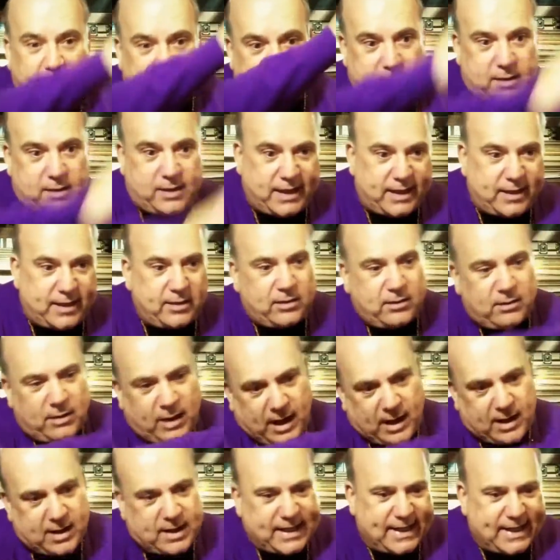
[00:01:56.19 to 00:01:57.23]
and here,
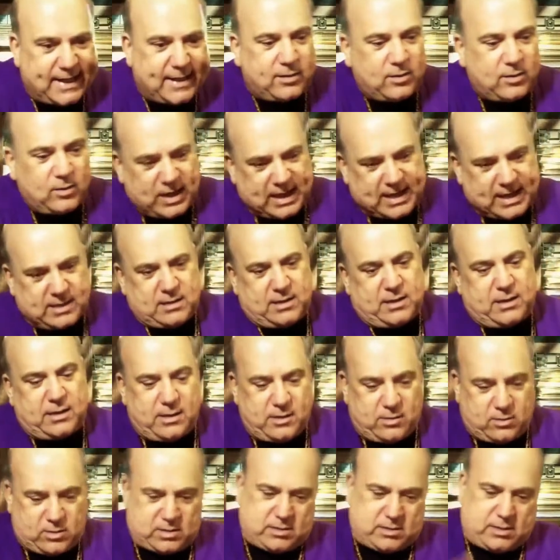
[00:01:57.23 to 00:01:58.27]
and here, and
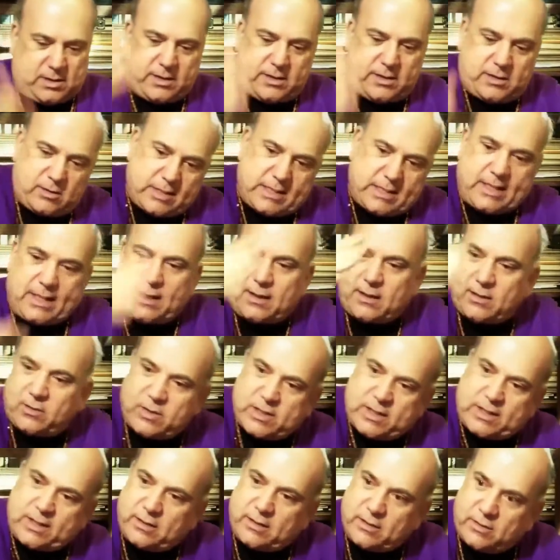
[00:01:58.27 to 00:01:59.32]
here, and here, and
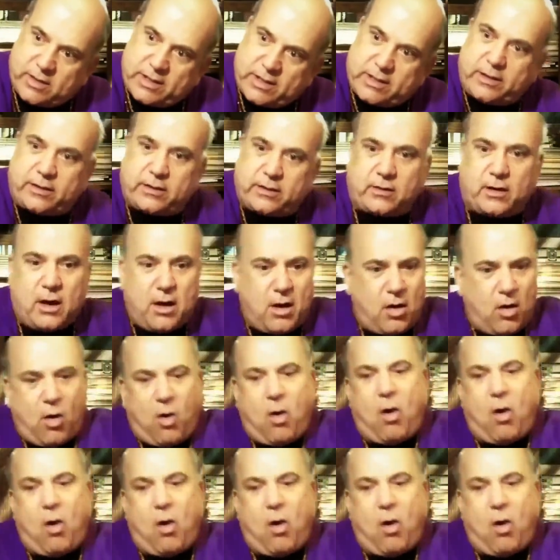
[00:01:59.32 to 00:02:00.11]
here, and here, and here,